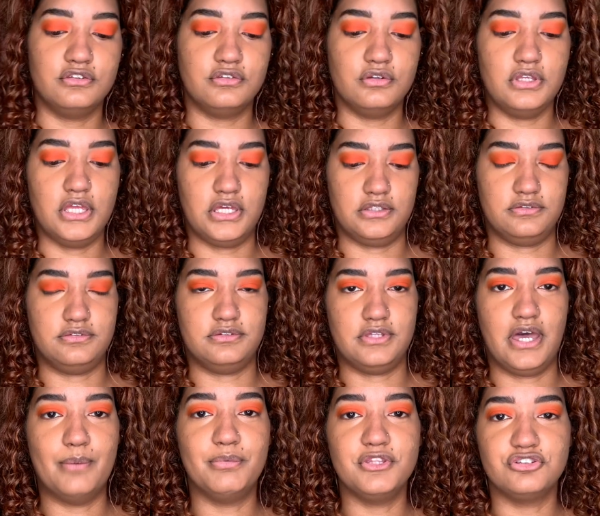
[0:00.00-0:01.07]
so yes,
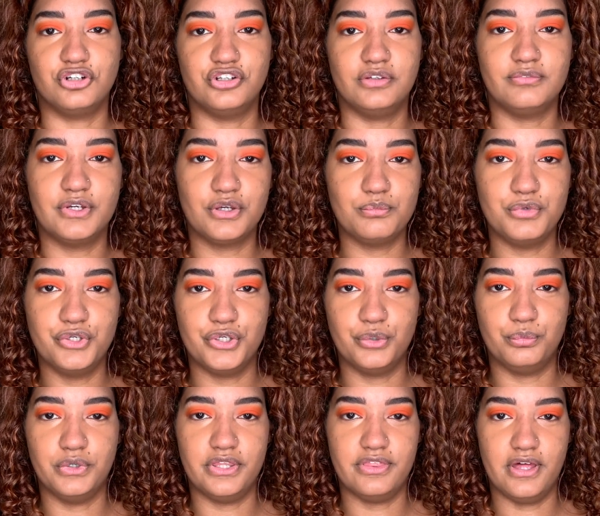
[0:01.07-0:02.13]
I've been charging my computer
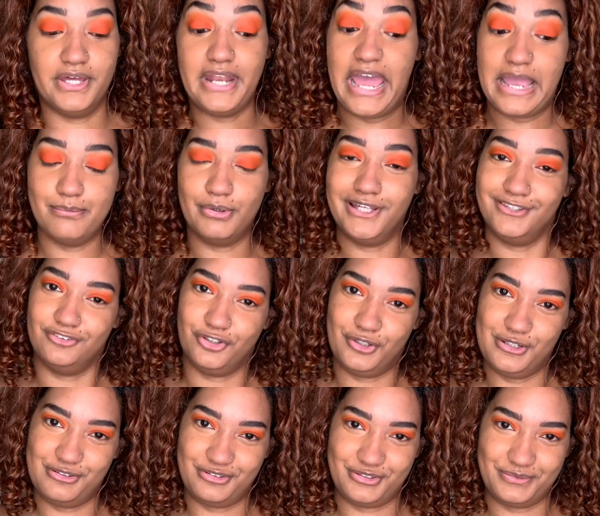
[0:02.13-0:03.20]
with an iPad
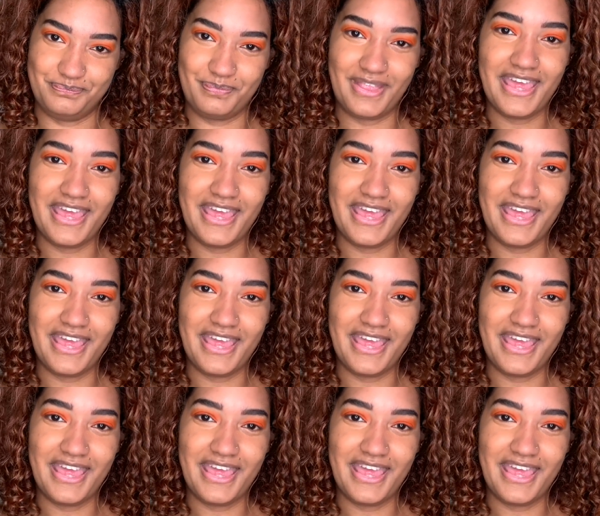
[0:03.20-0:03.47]
charger.